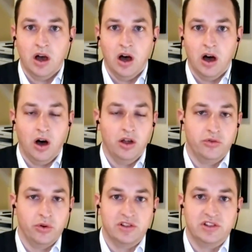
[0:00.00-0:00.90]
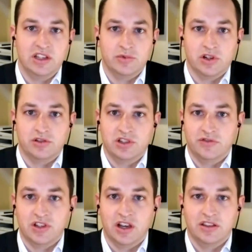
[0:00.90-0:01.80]
onto our team as our chief
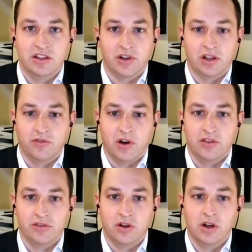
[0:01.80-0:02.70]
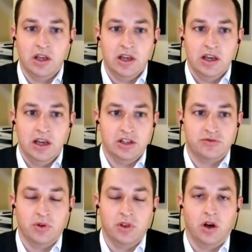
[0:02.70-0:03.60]
scientific advisor, is really